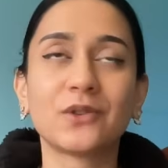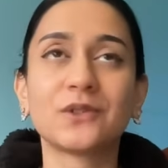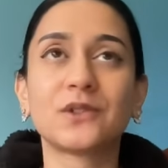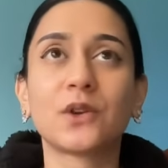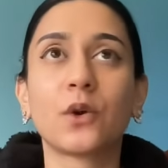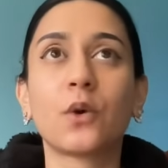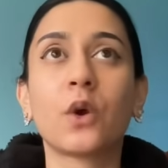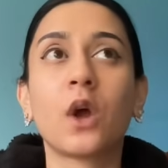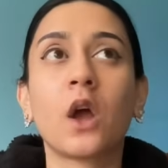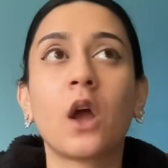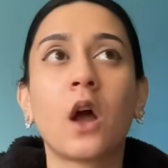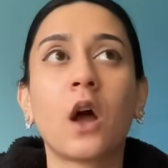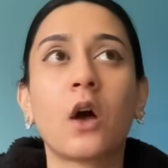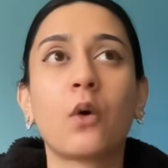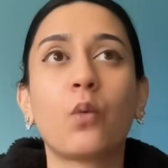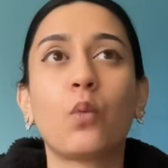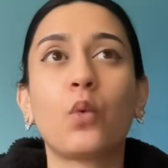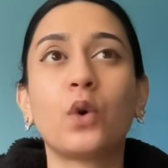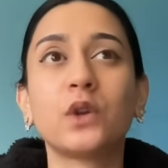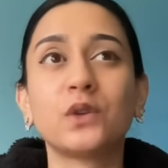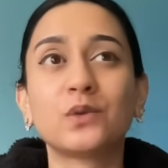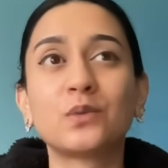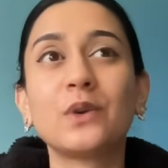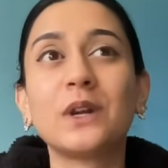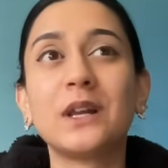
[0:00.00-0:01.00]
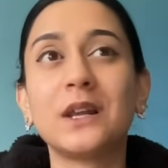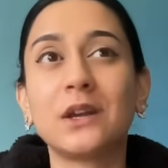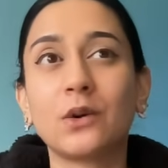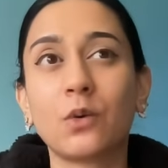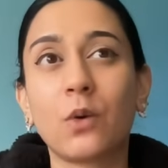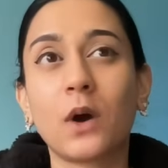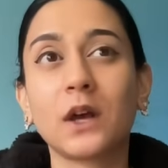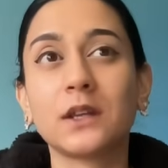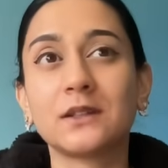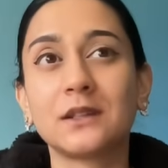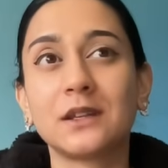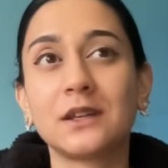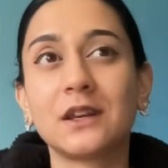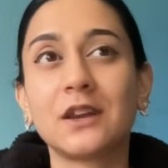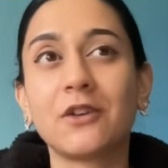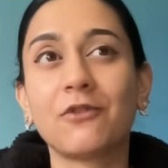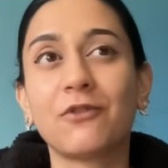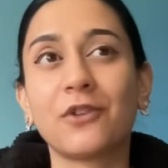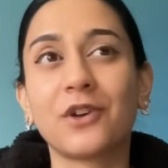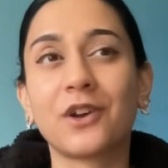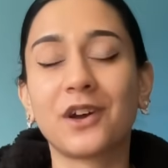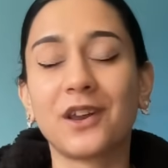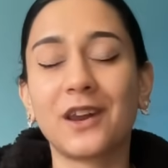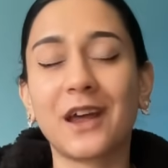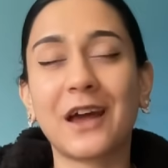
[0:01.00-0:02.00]
So, what's really quite
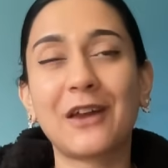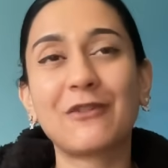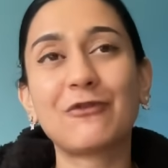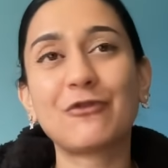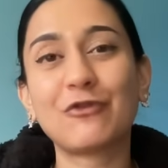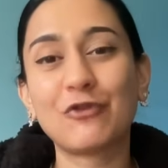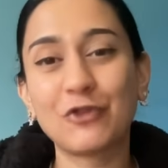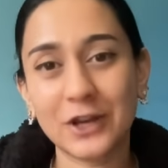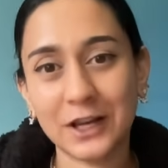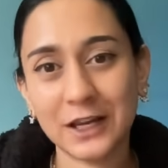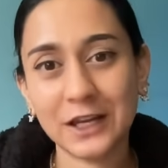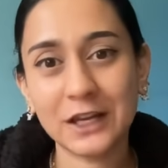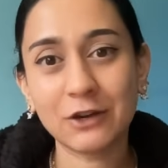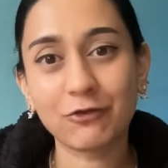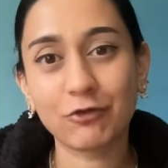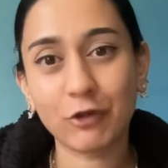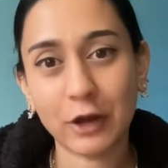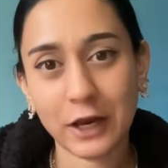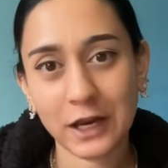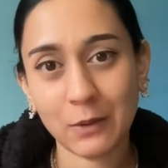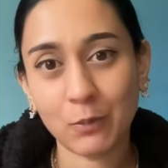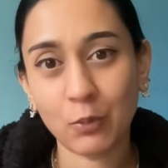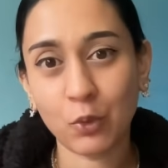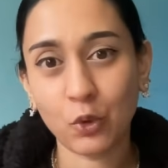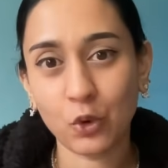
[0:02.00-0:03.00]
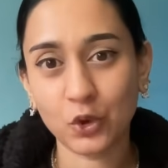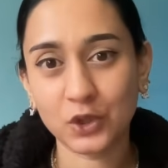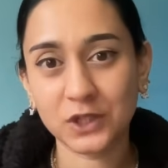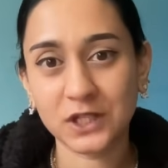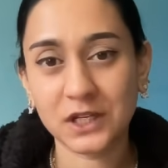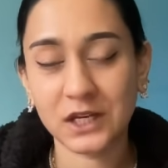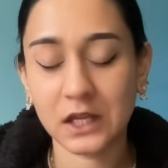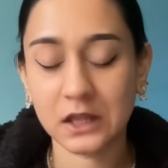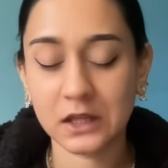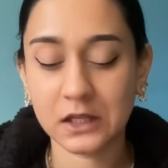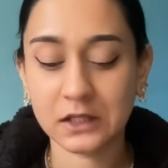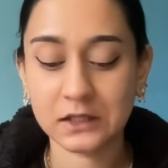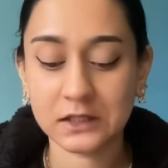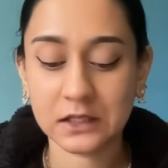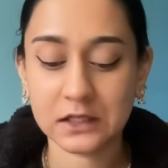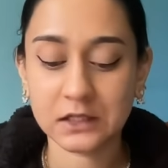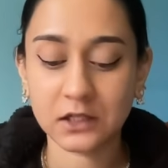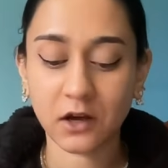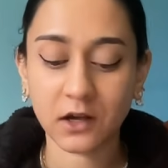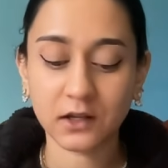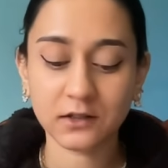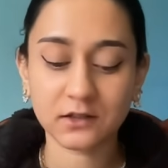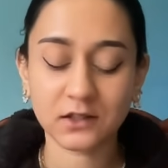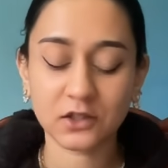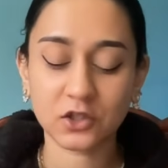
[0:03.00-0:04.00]
significant and really, really important in this
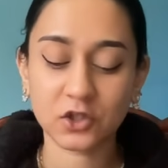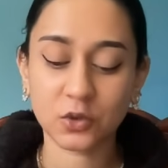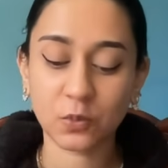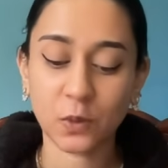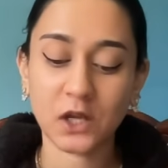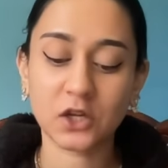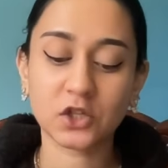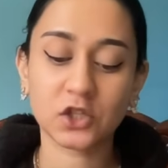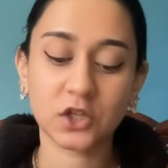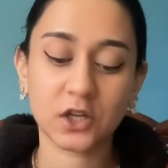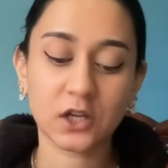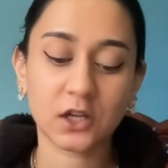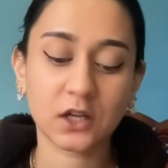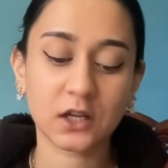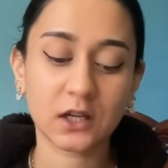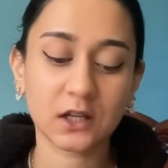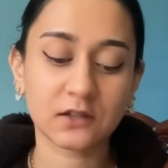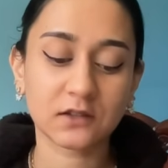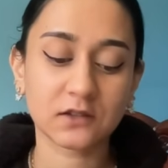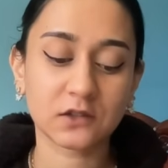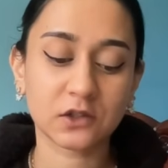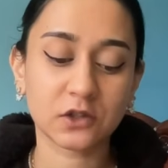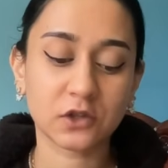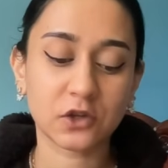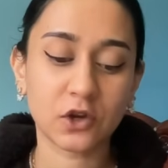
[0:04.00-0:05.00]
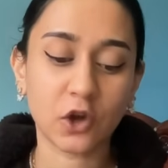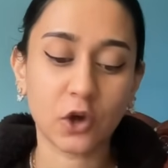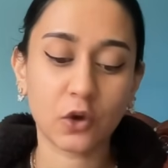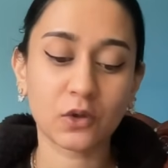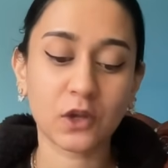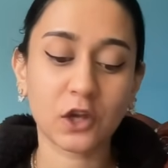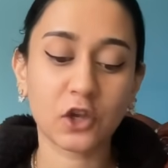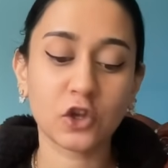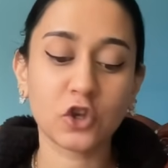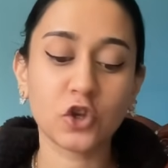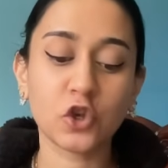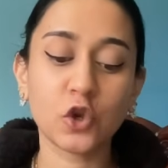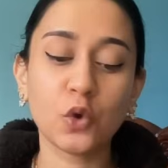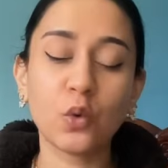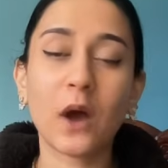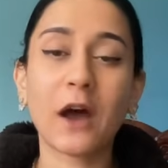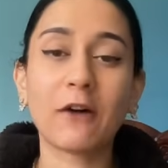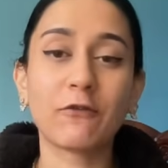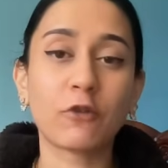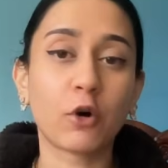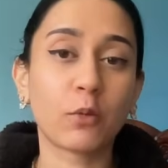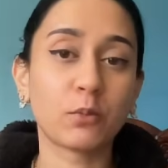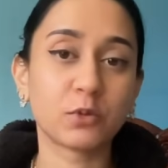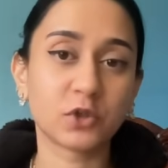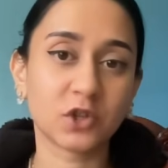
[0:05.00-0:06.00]
entire situation is to know that you
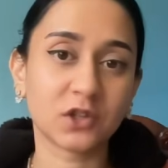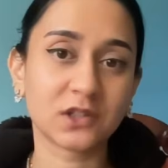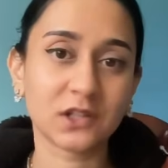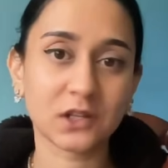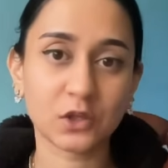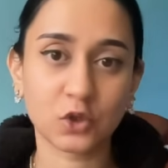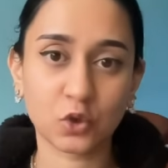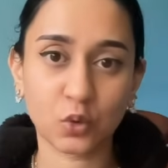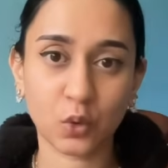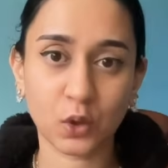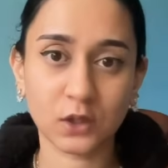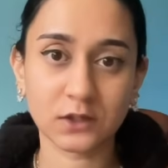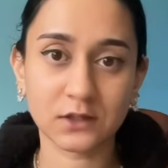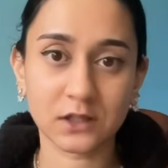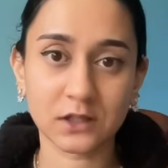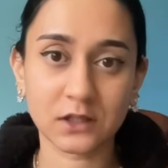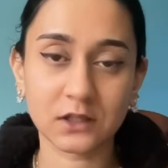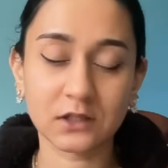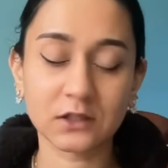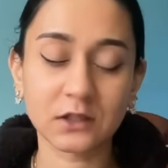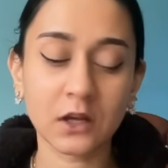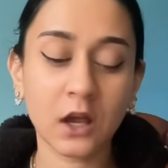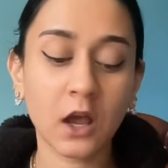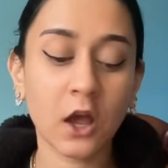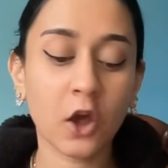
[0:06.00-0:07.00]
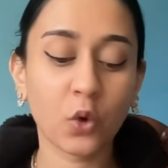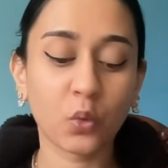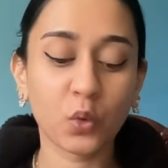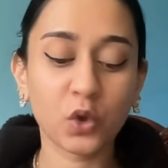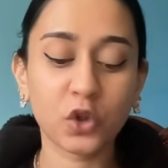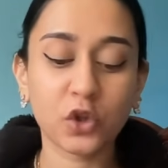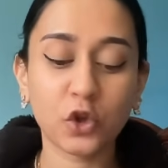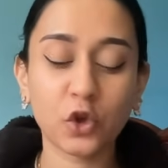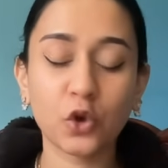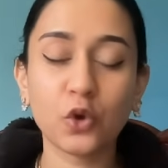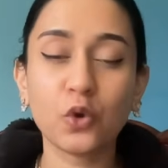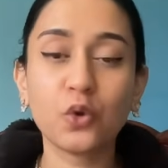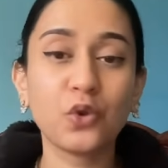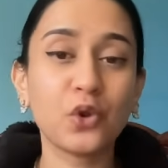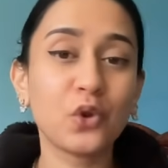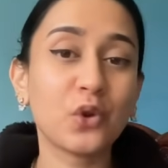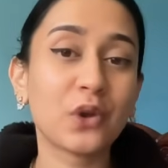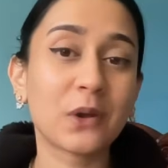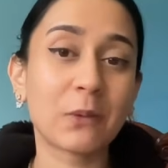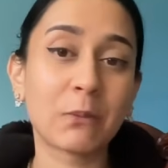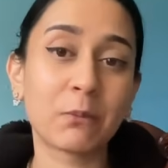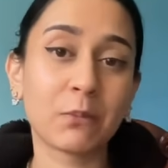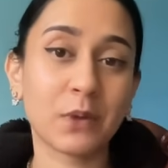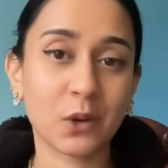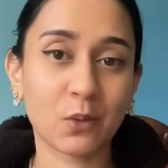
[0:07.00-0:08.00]
have options and choices with who you
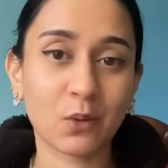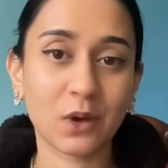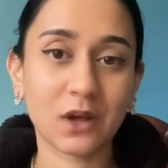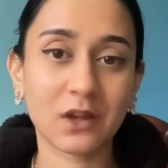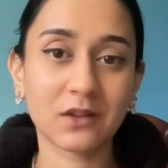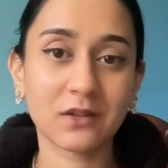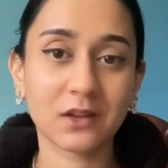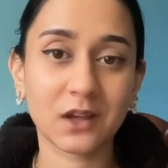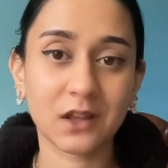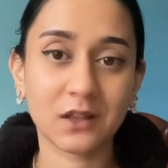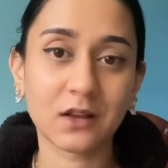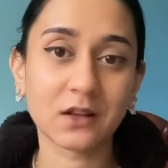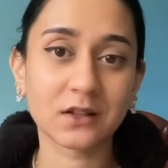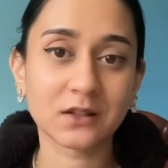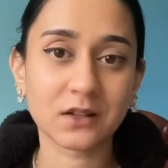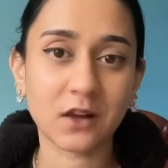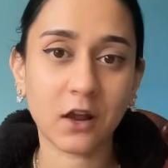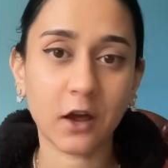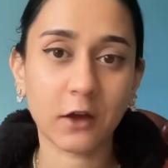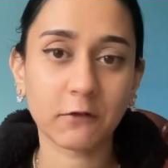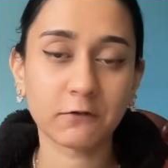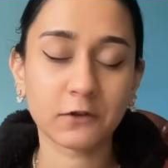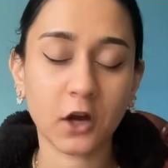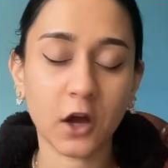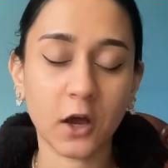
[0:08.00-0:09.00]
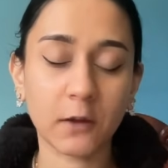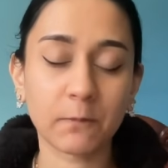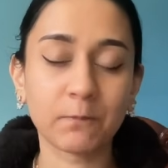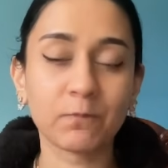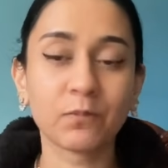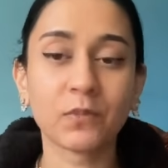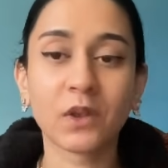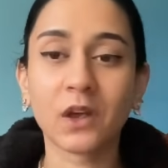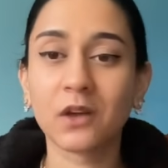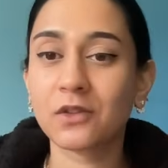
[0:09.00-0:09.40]
can be with in this lifetime.